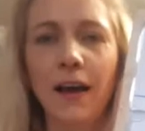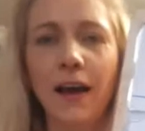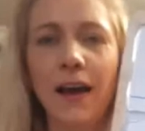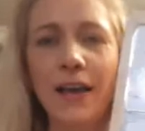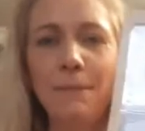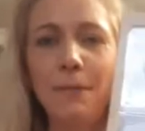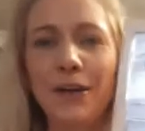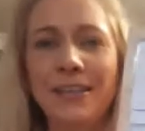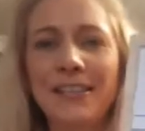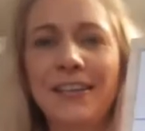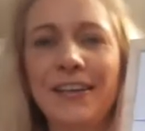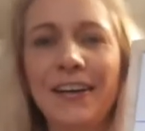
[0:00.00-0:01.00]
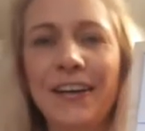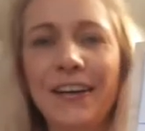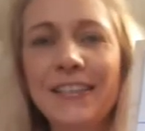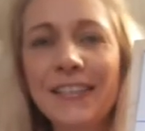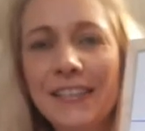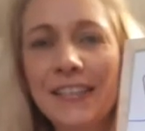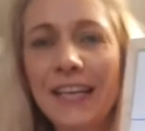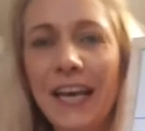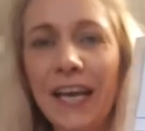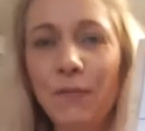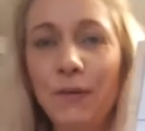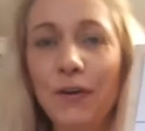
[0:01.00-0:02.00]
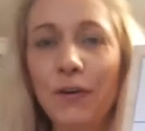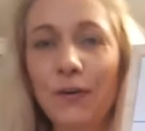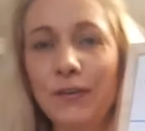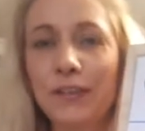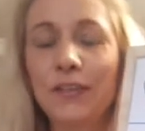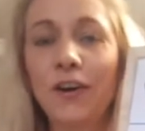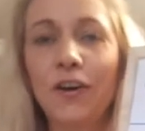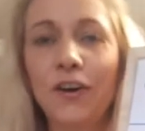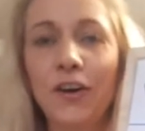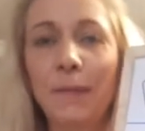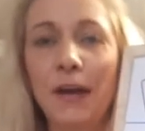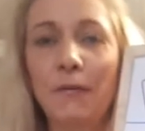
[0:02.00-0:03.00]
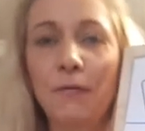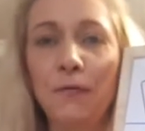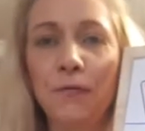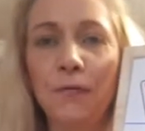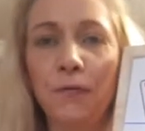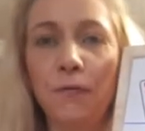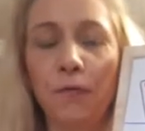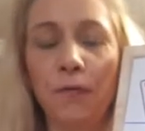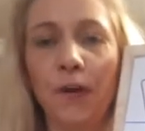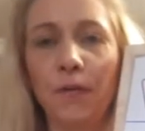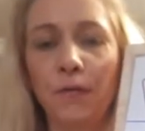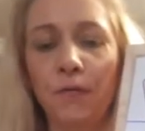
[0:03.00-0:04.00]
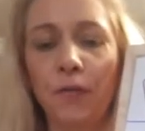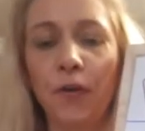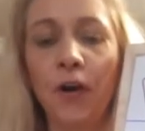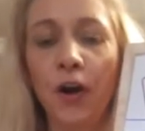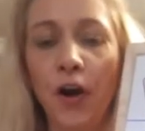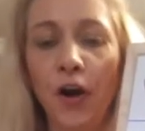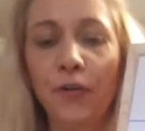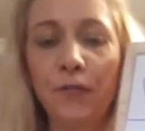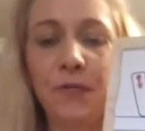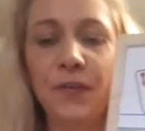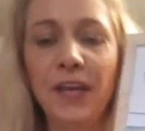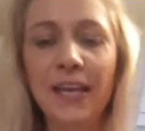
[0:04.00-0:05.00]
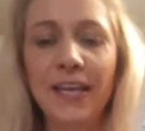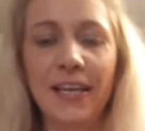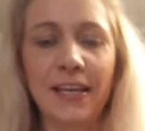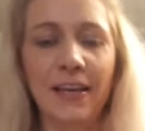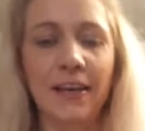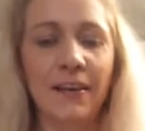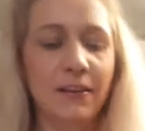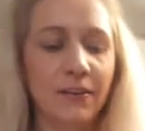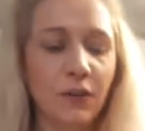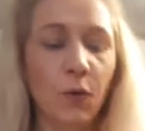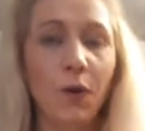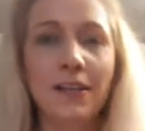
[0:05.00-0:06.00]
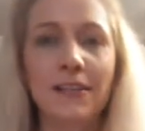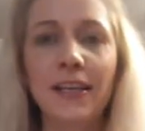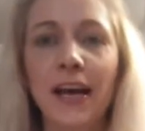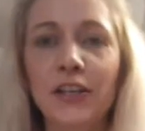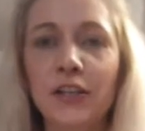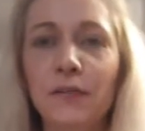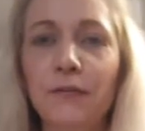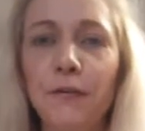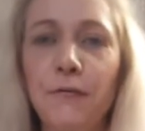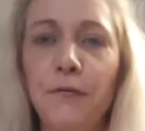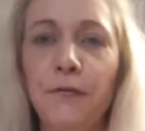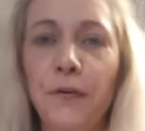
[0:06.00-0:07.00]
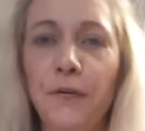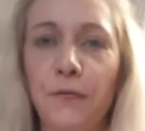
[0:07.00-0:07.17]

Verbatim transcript: Hi, boys and girls. Today we're going to talk about v, v or V. So, what's the action for v?